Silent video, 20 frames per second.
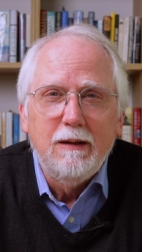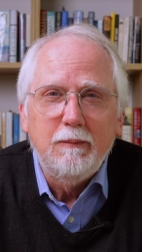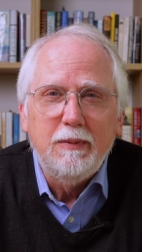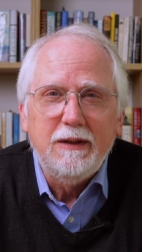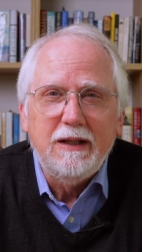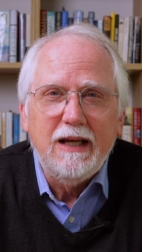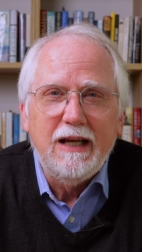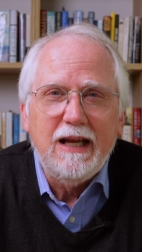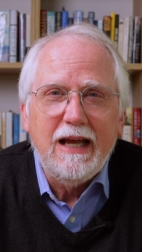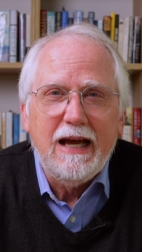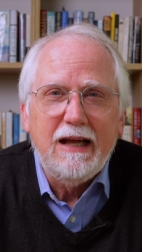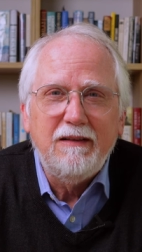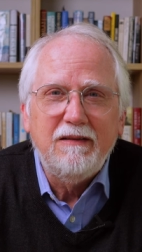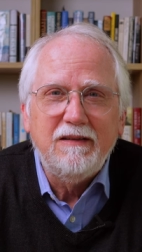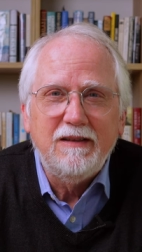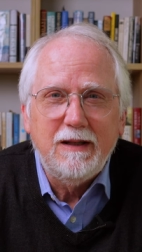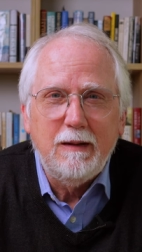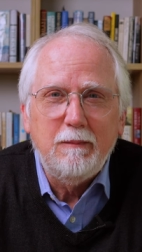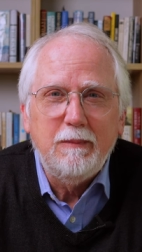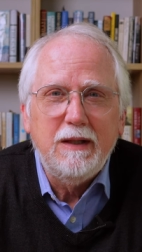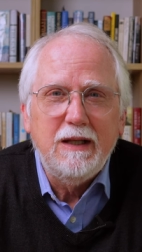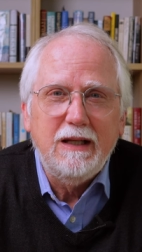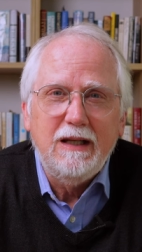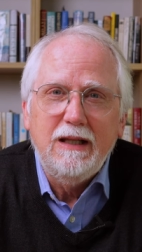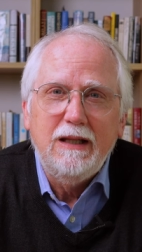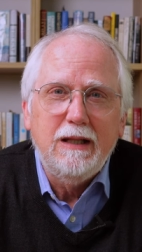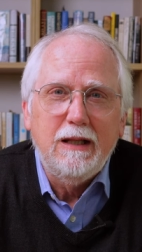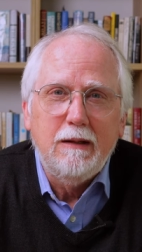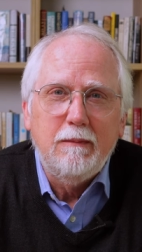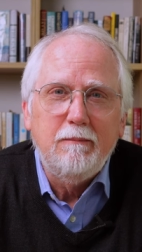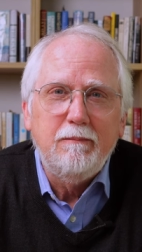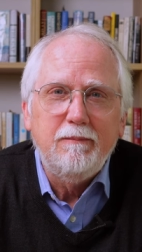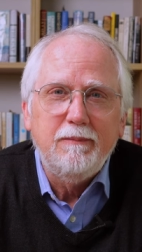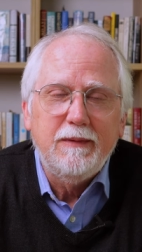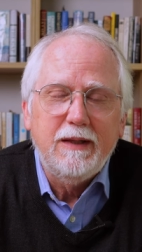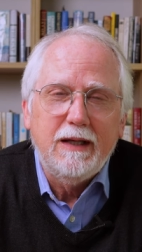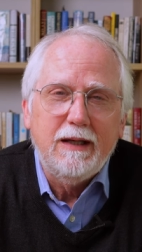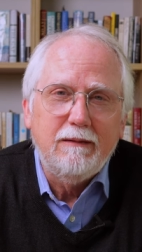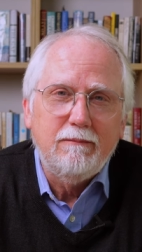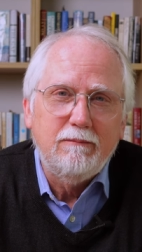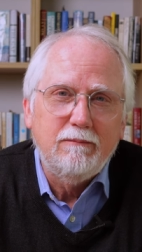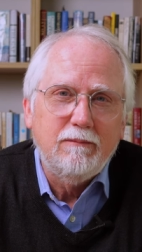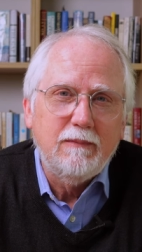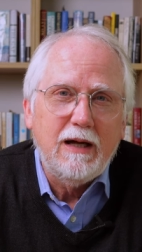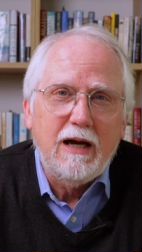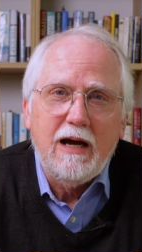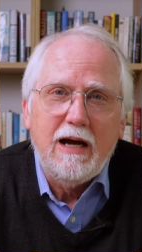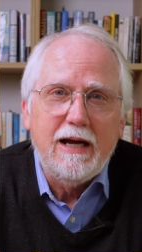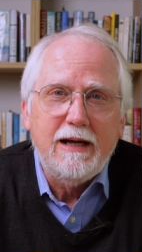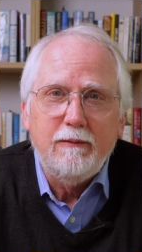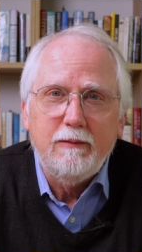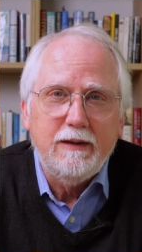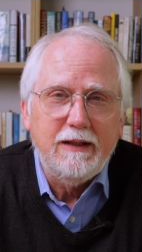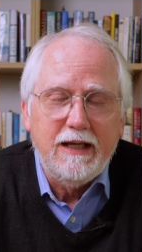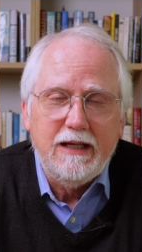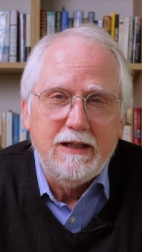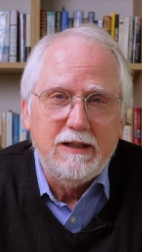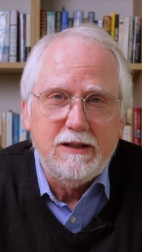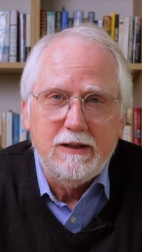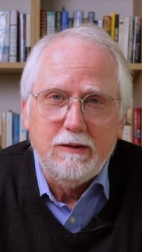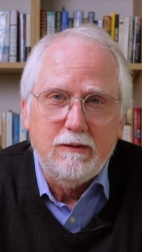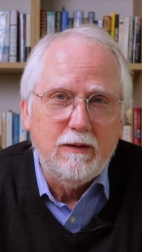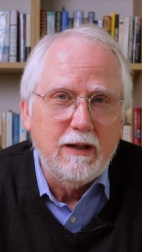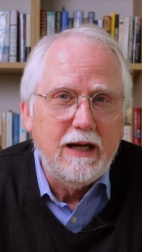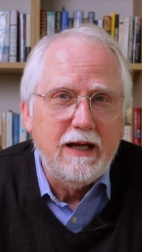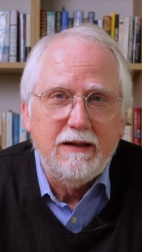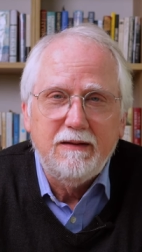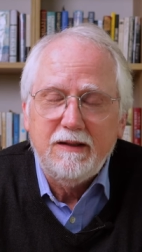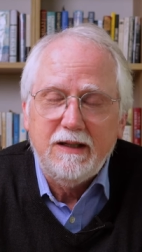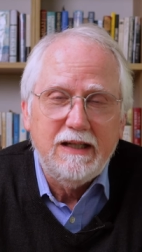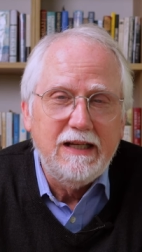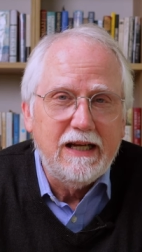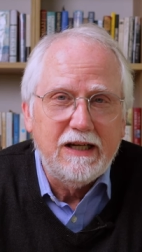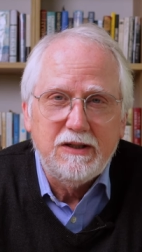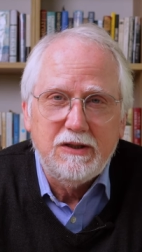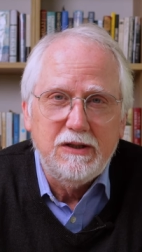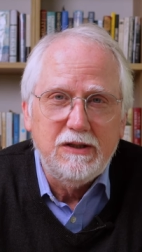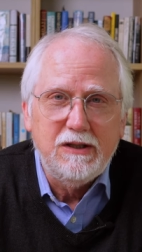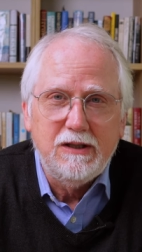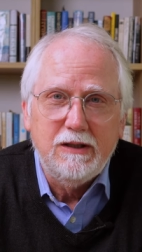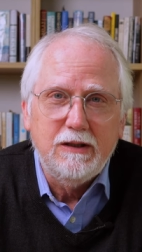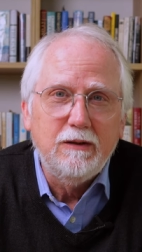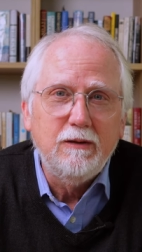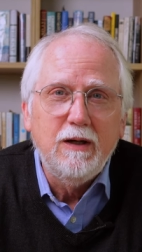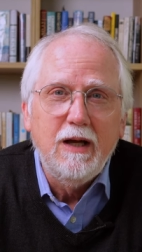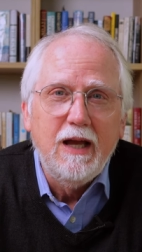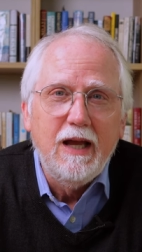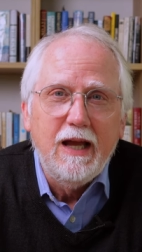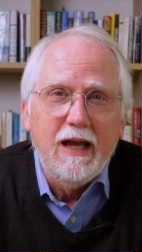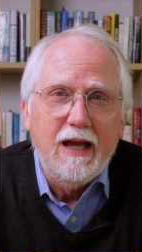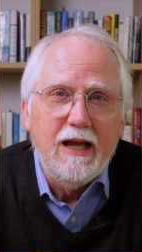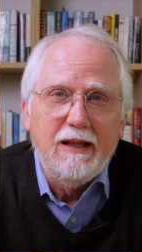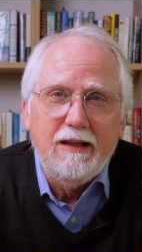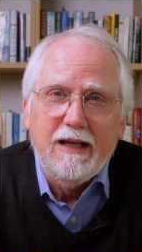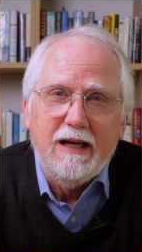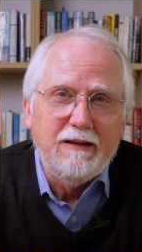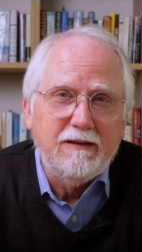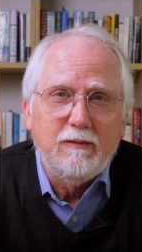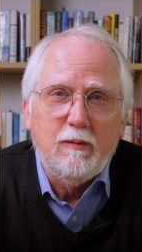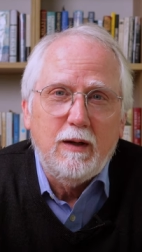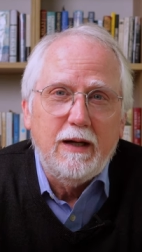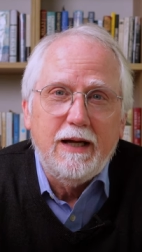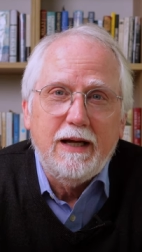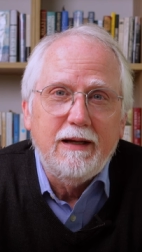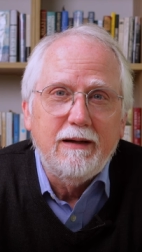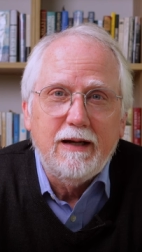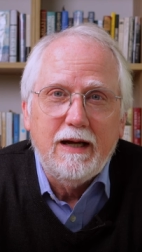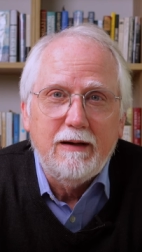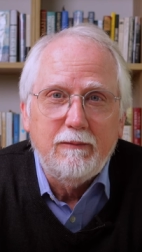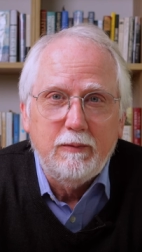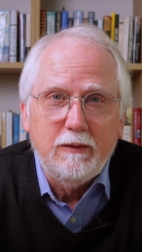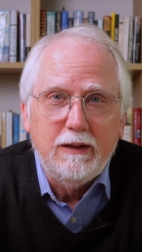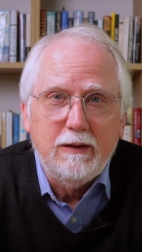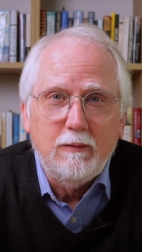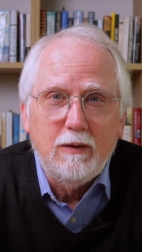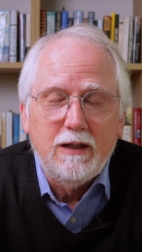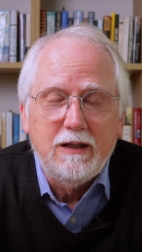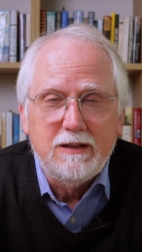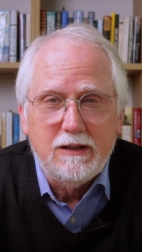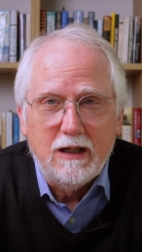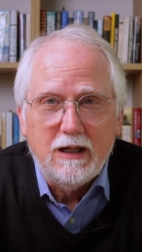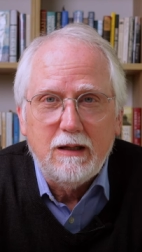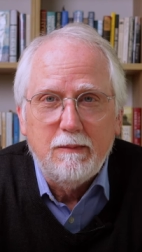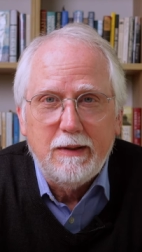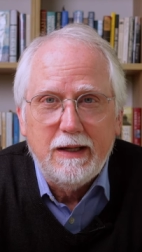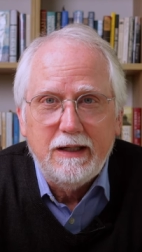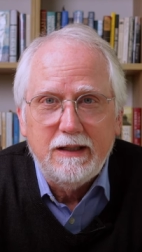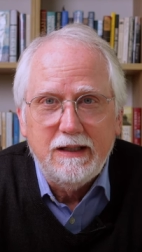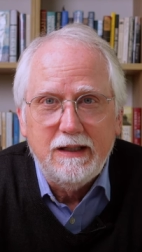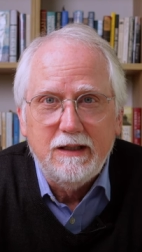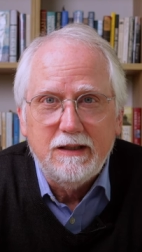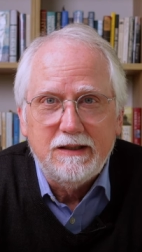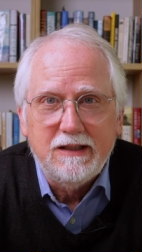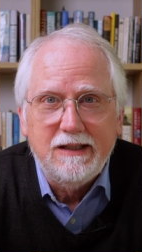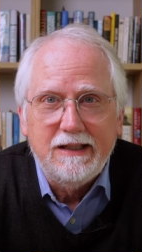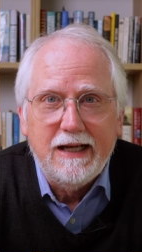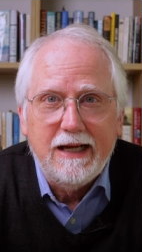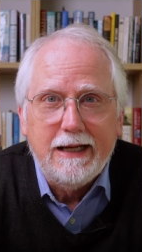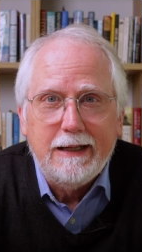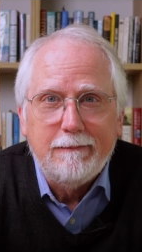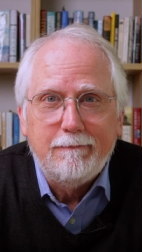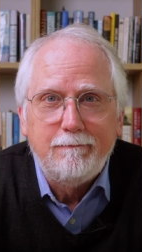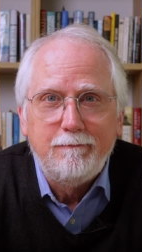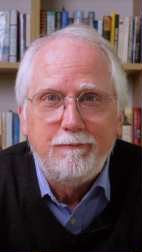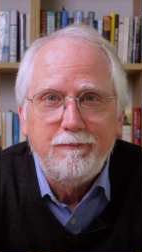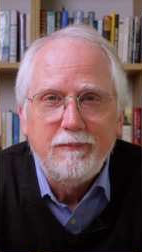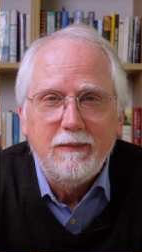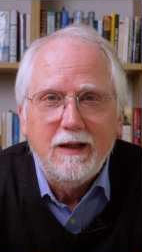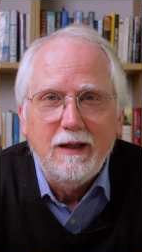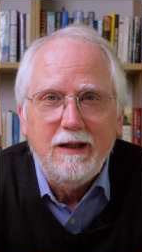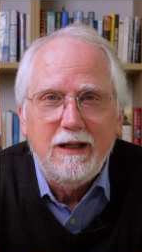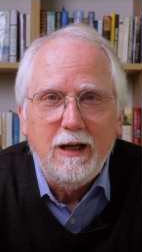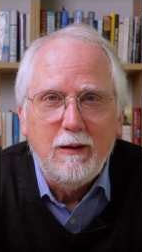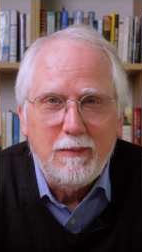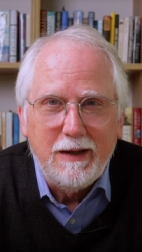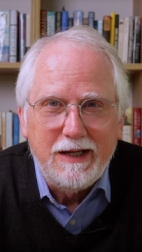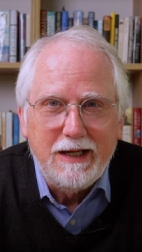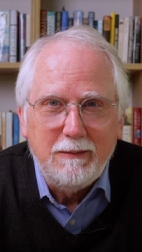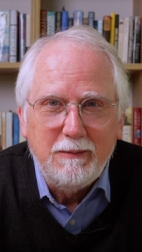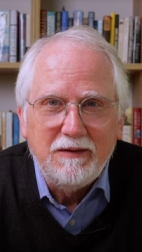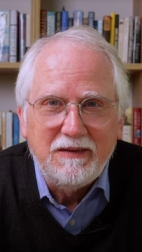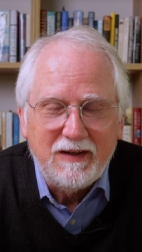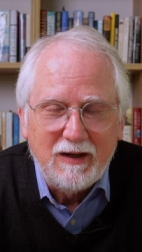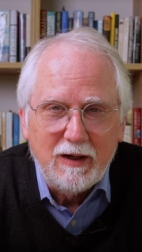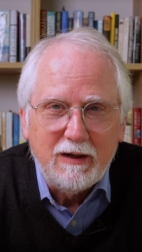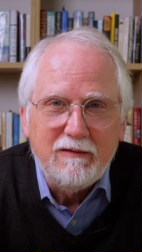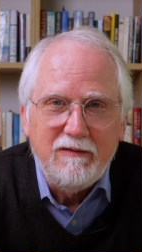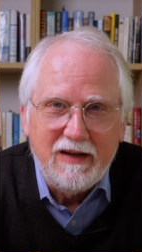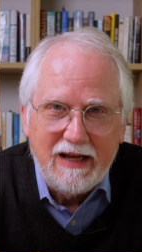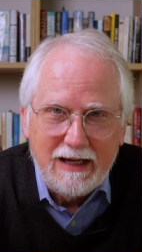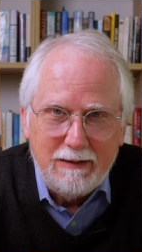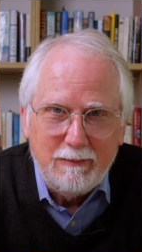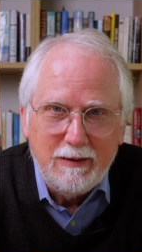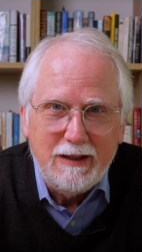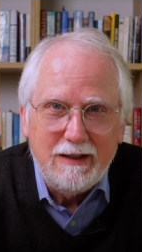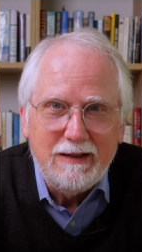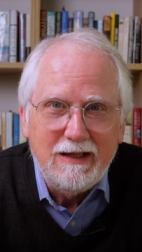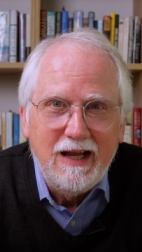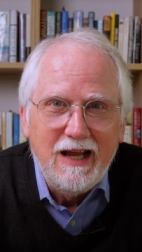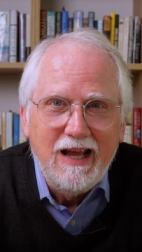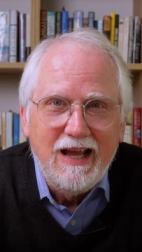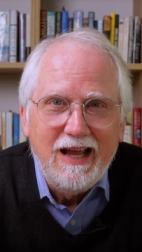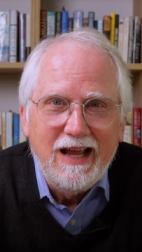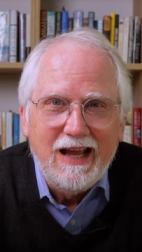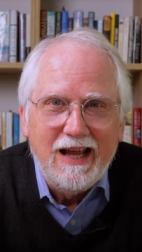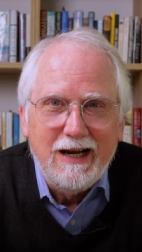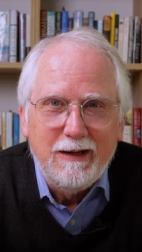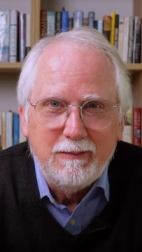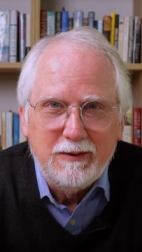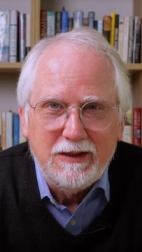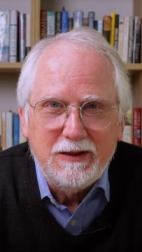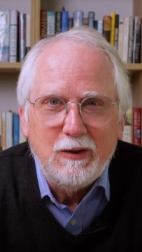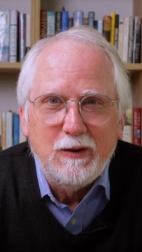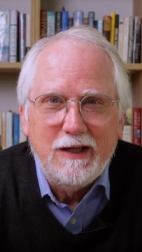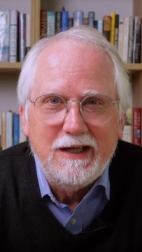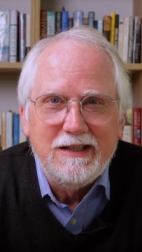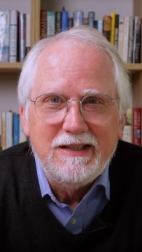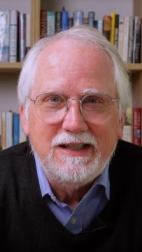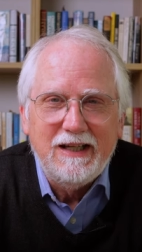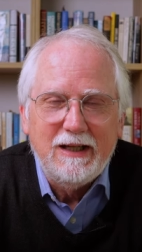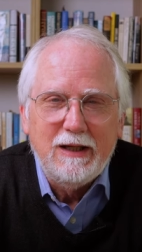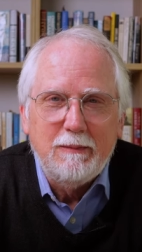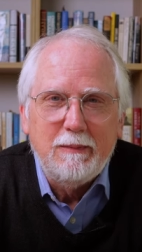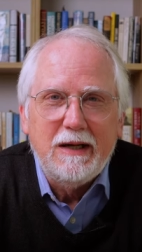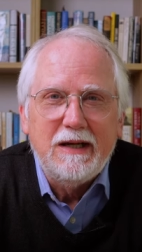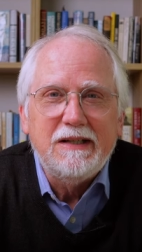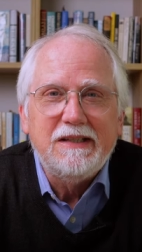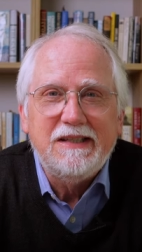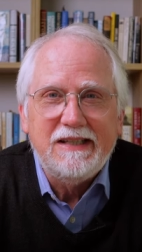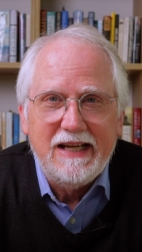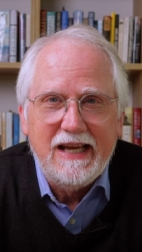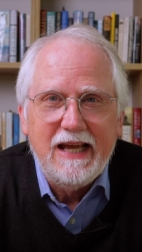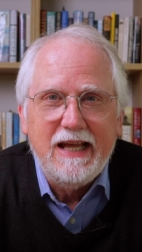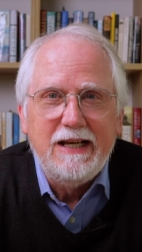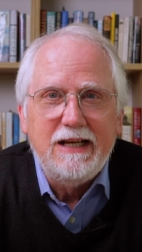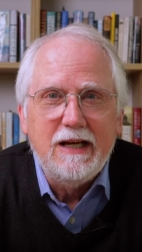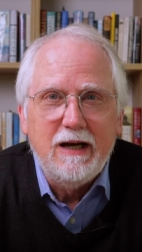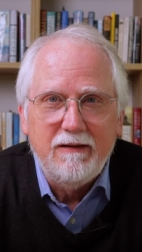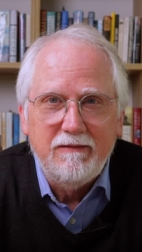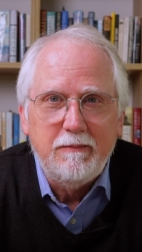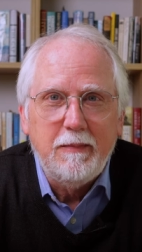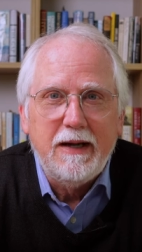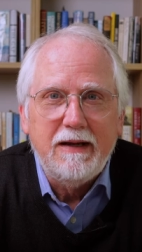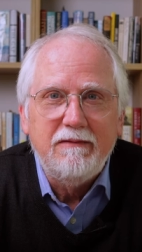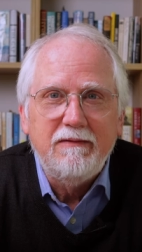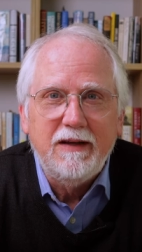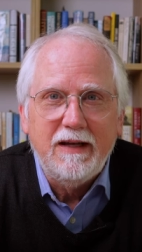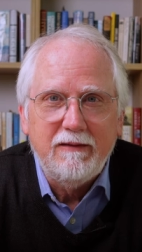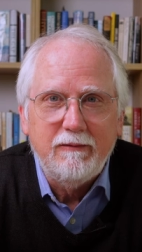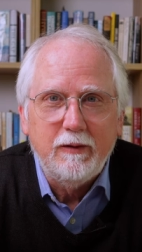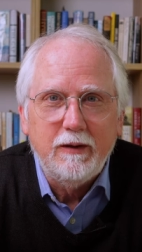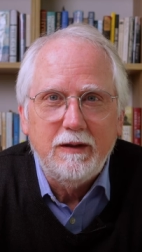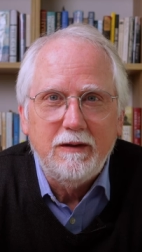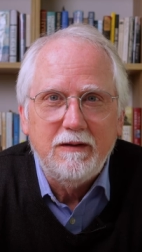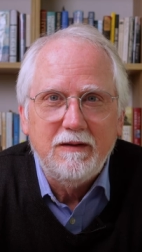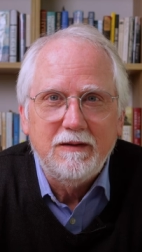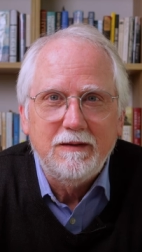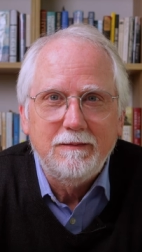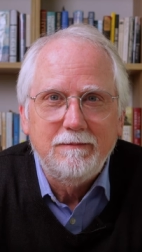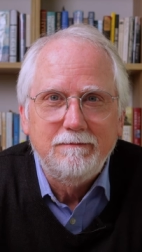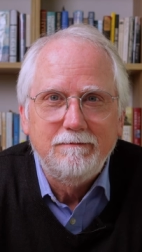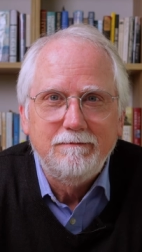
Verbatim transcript: but they had something in them that I related to, had connection to, and that's why I really want to talk about it here today. Now, my name is Eric Vanman, and I'm going to go ahead and tell you about 10 of my favorites.